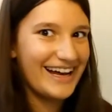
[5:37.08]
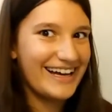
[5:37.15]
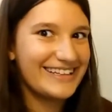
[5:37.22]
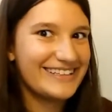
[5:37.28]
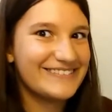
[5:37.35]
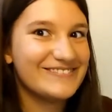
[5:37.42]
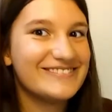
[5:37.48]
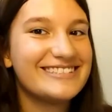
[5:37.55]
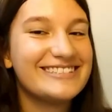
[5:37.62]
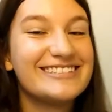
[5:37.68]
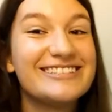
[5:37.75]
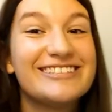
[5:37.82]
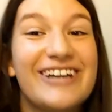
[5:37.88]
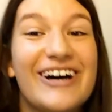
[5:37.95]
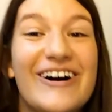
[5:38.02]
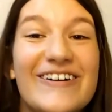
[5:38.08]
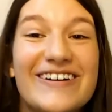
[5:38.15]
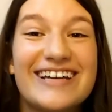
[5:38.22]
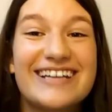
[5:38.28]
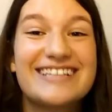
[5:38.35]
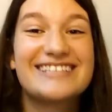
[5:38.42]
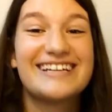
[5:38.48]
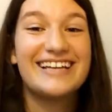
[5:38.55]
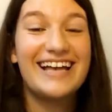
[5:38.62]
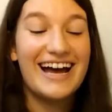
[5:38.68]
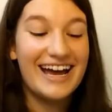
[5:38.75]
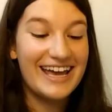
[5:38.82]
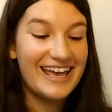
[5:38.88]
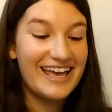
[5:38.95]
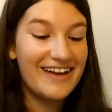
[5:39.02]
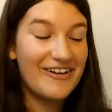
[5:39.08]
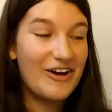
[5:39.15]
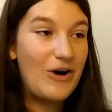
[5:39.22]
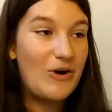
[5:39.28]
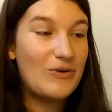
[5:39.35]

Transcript: I was so excited. I